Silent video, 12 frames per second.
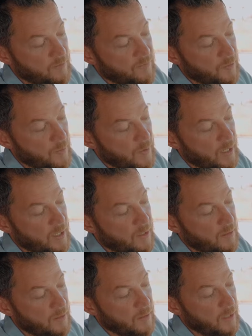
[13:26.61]
foot right
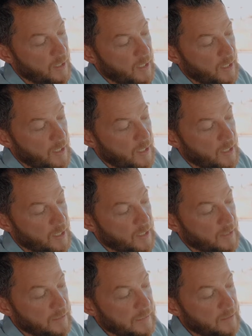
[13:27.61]
here,
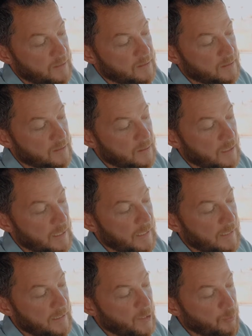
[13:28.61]
and
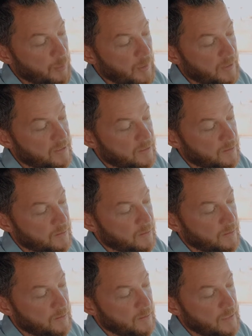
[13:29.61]
slightly press
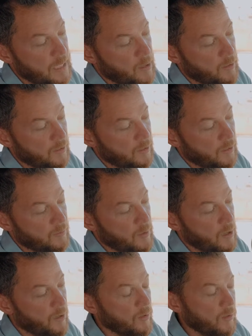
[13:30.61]
down on the
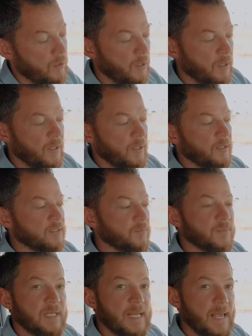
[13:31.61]
throttle.
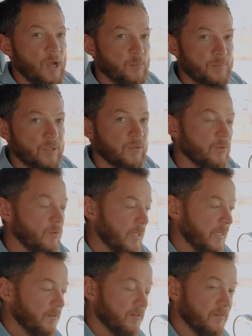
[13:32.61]
Something to help you
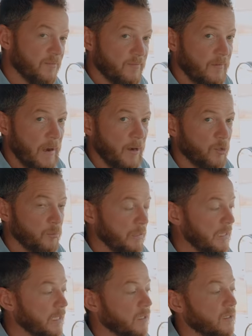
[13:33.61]
in the very
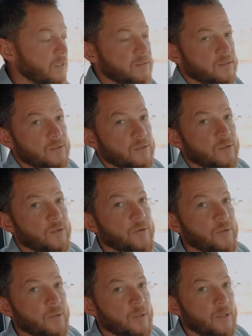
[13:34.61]
beginning to
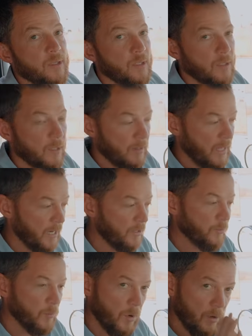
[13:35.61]
learn that
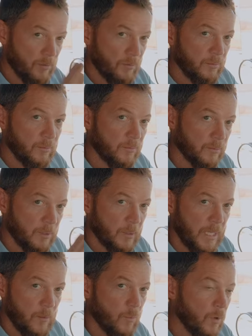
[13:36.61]
throttle
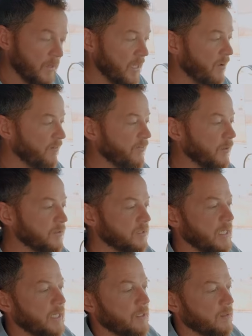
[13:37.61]
and what that feels
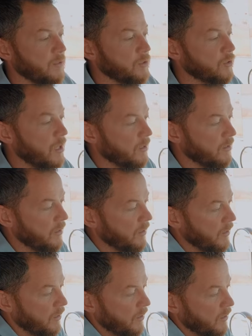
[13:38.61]
like in the truck
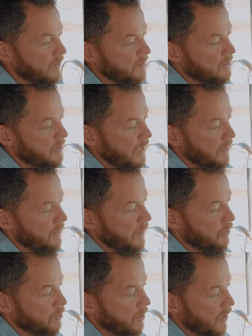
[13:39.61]
is take
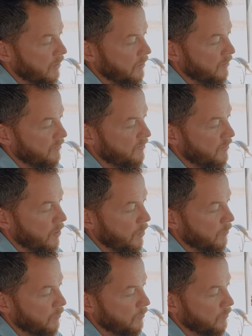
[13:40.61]
that truck
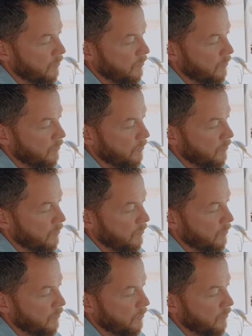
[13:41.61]
from